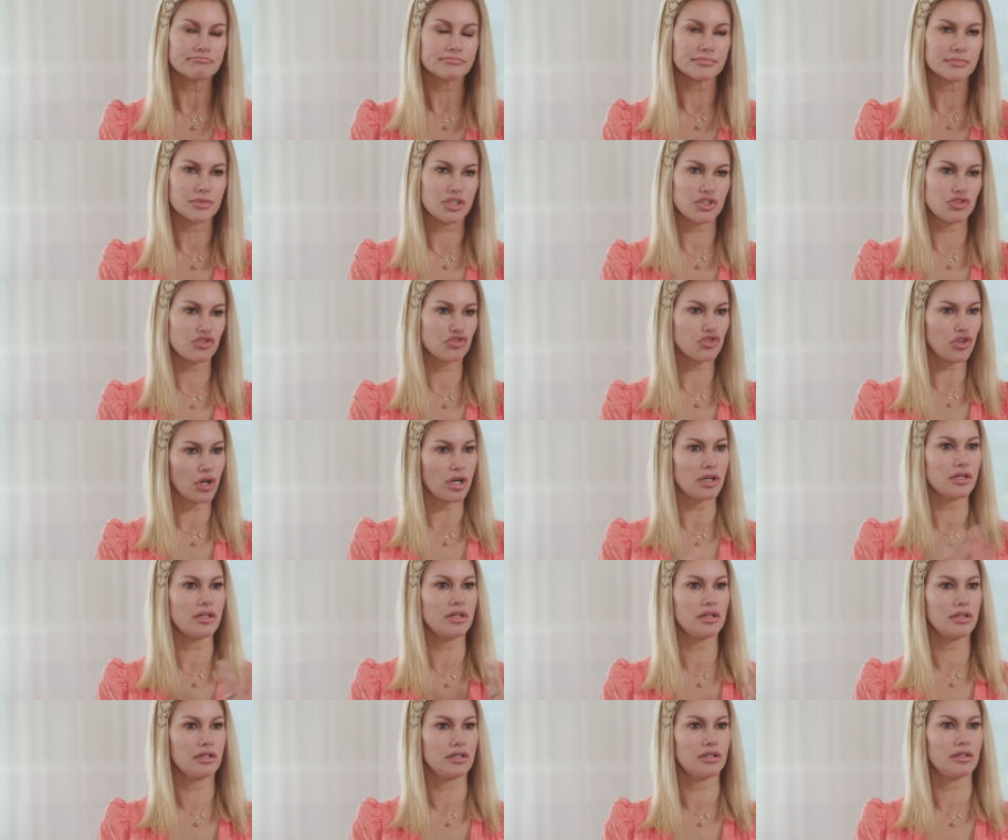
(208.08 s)

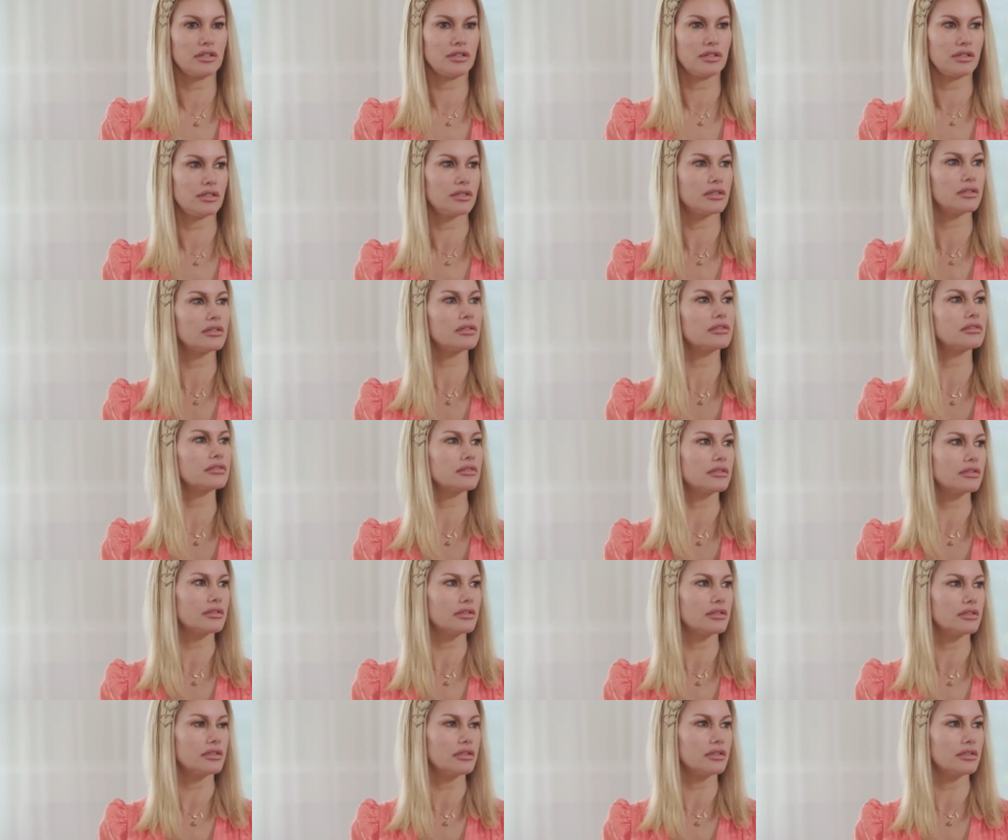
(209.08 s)
stronger,
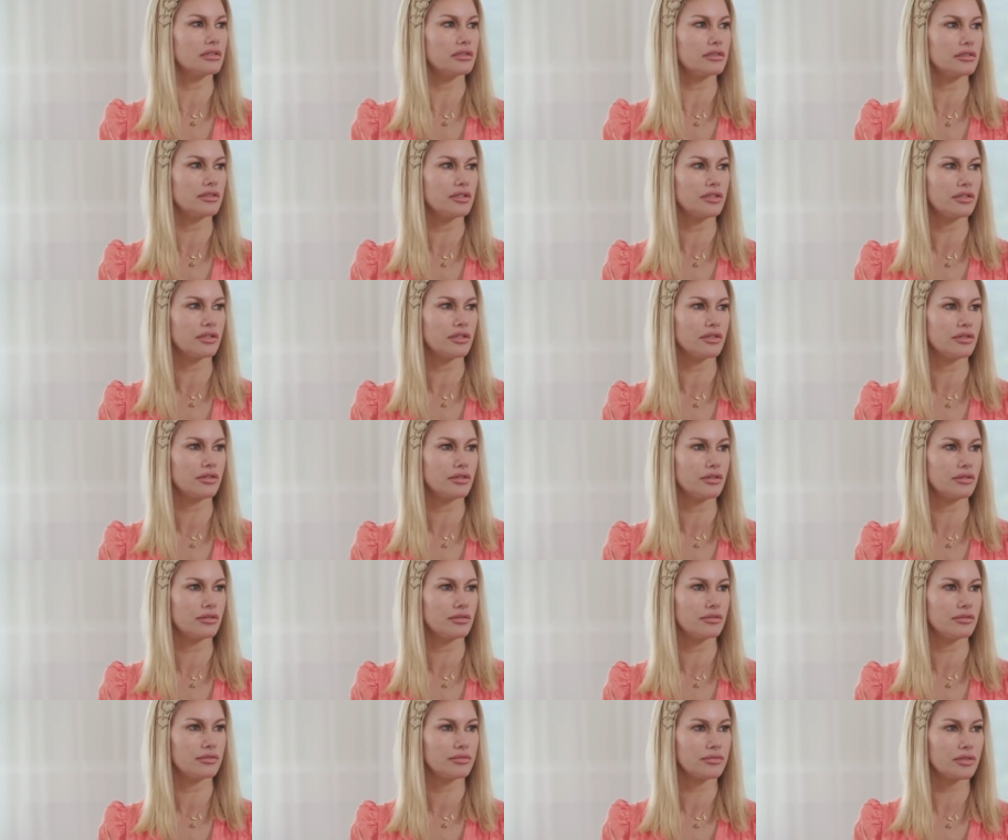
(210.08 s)
you
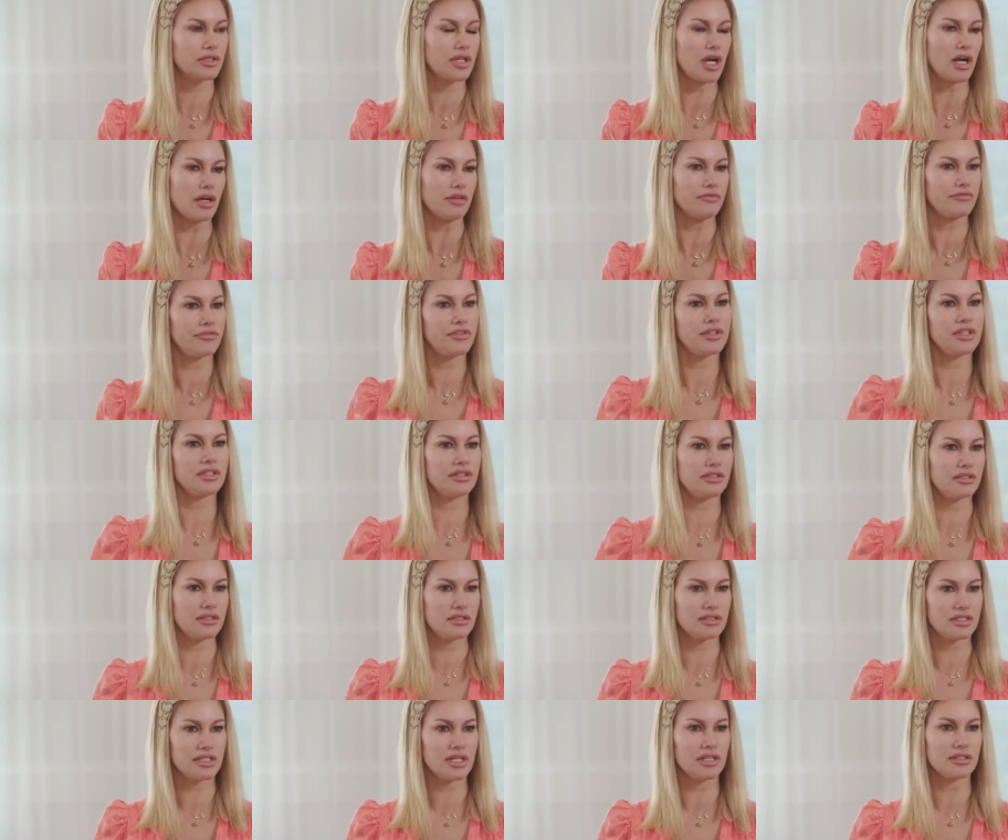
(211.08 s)
know, confident
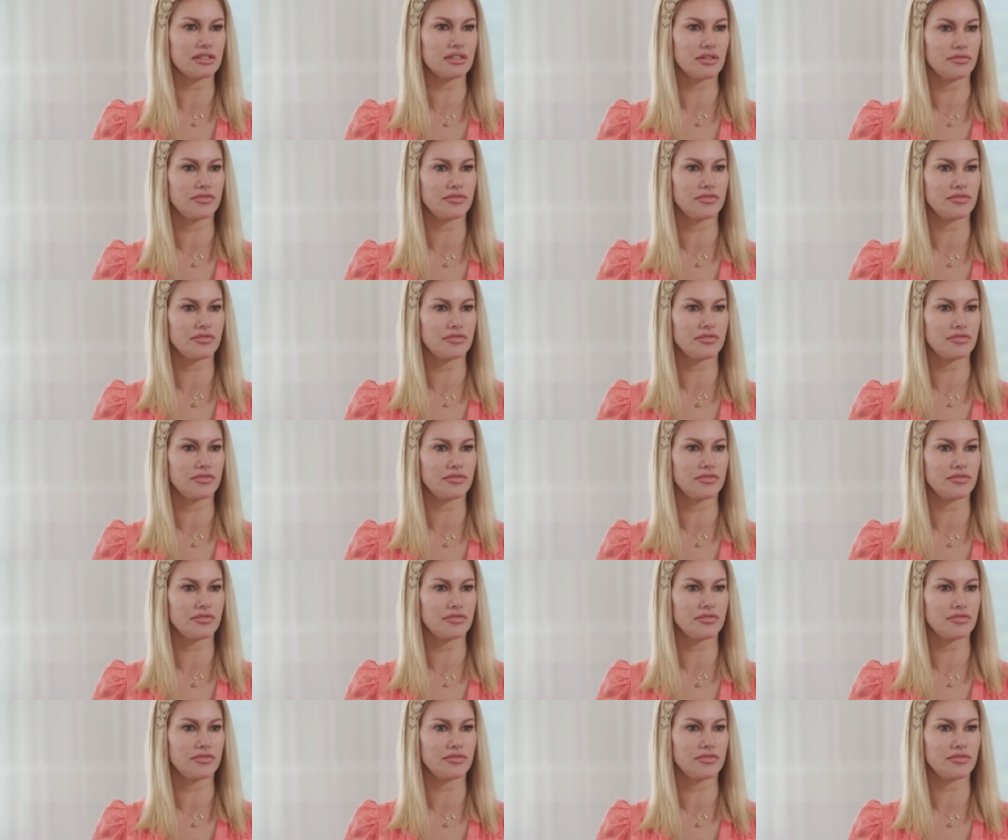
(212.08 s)
sense of